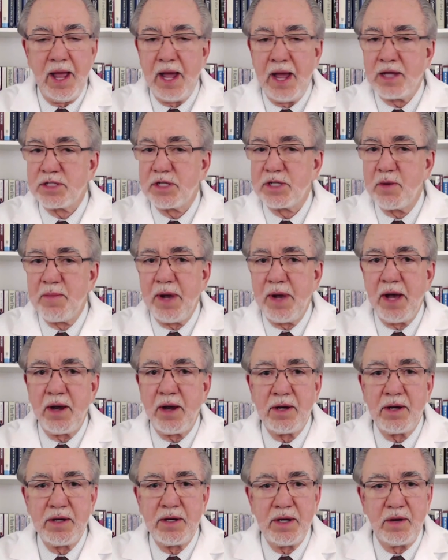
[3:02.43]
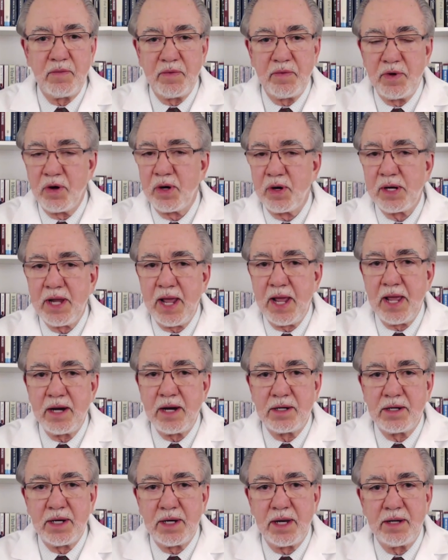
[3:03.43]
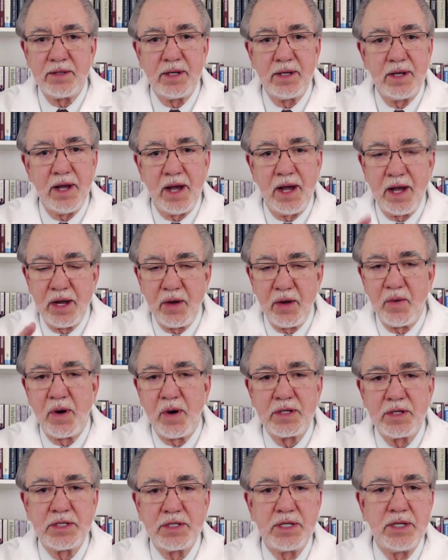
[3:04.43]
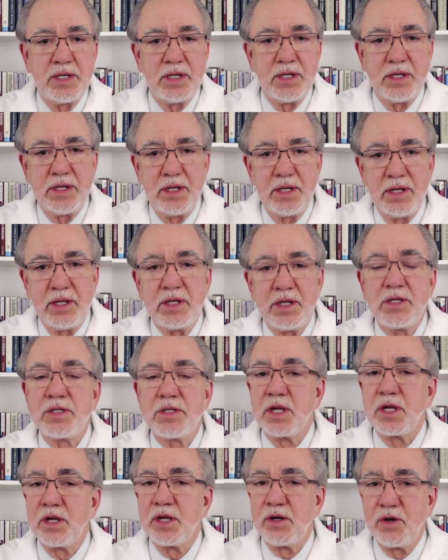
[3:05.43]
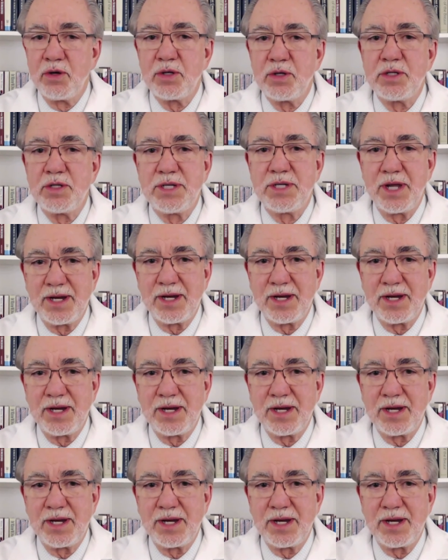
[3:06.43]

Ask about it if you're a candidate. IORT is a good